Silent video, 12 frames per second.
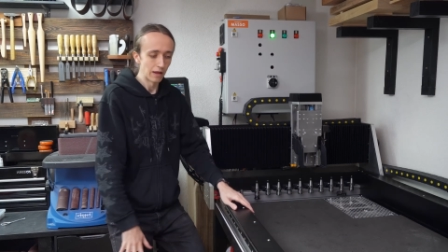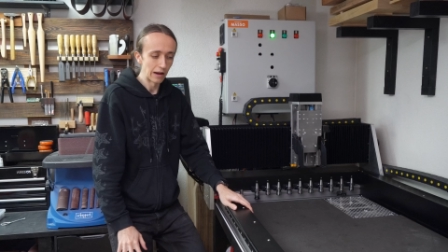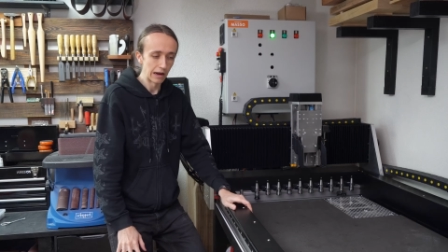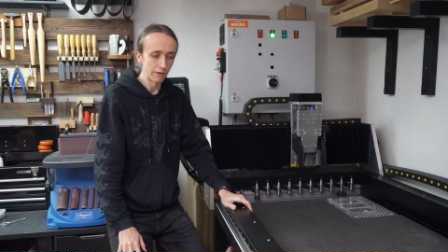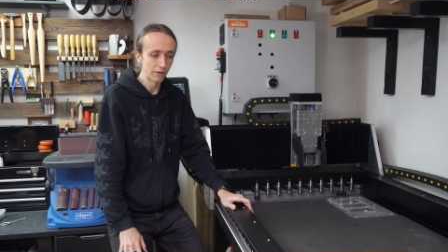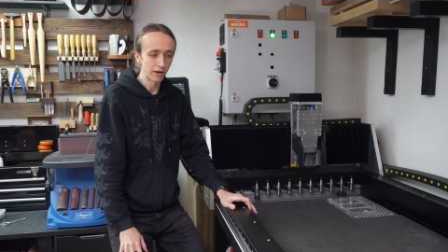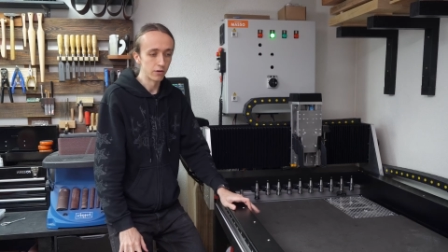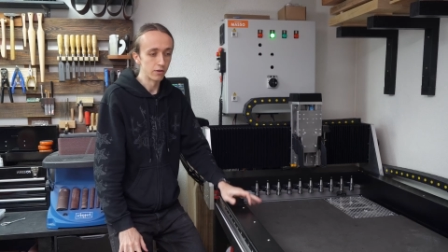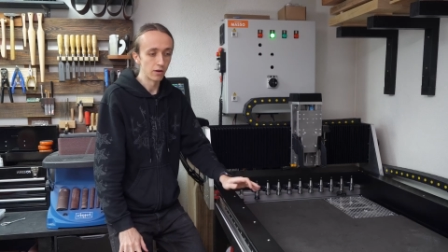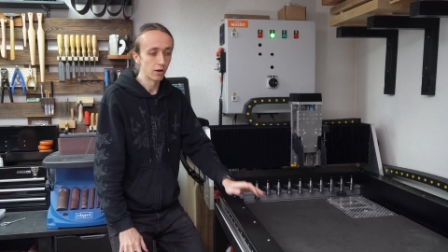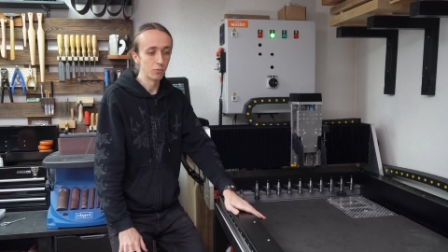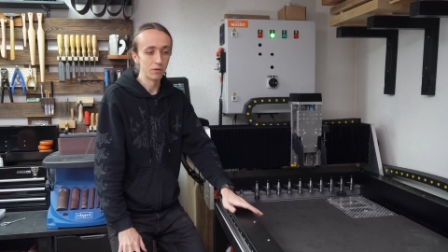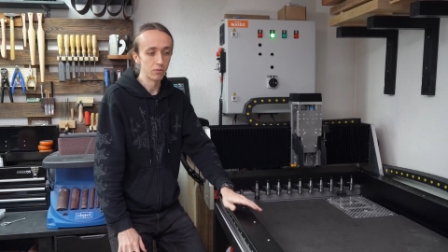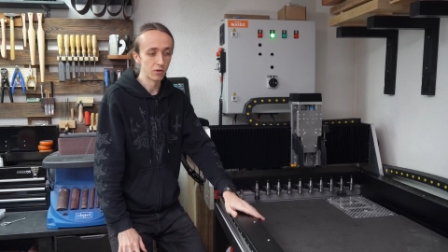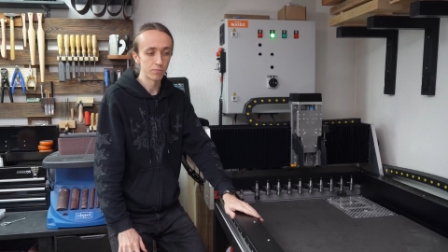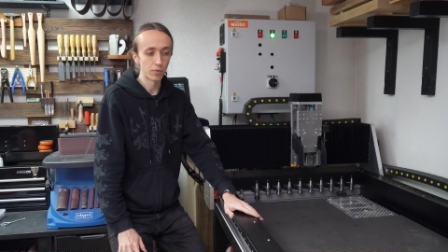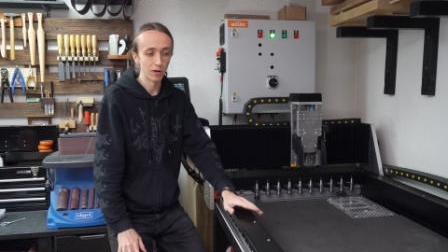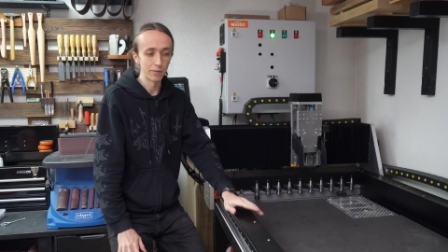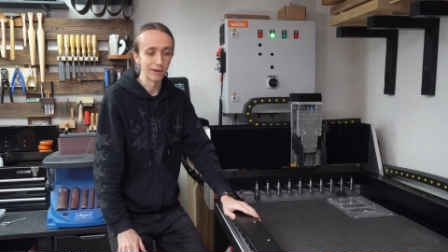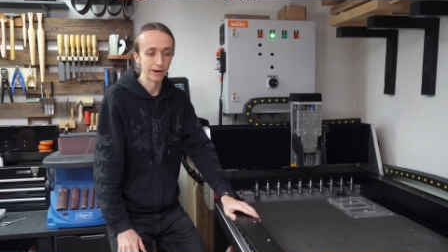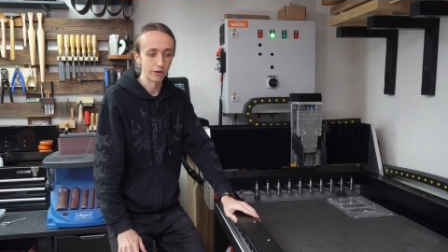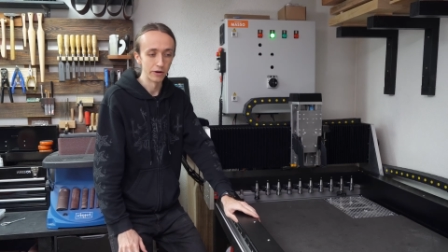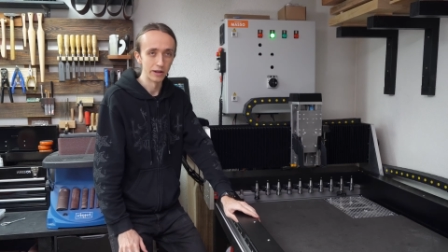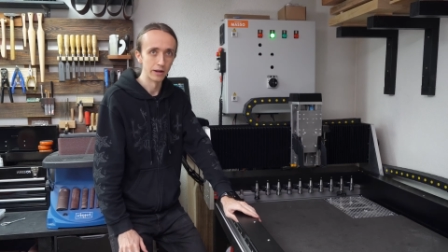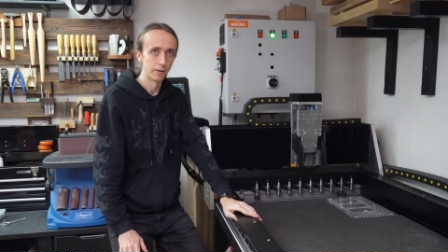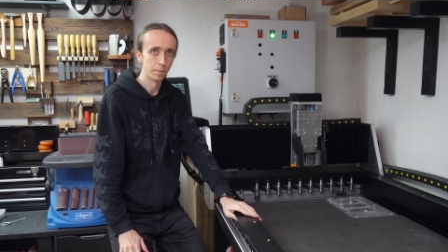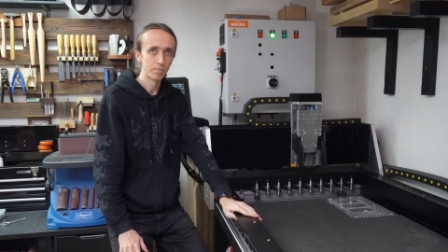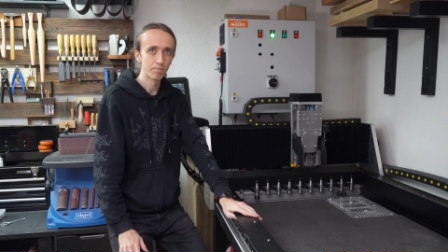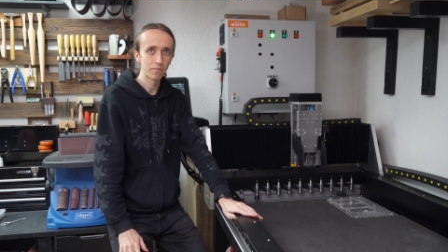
I figured aluminum is probably a better idea.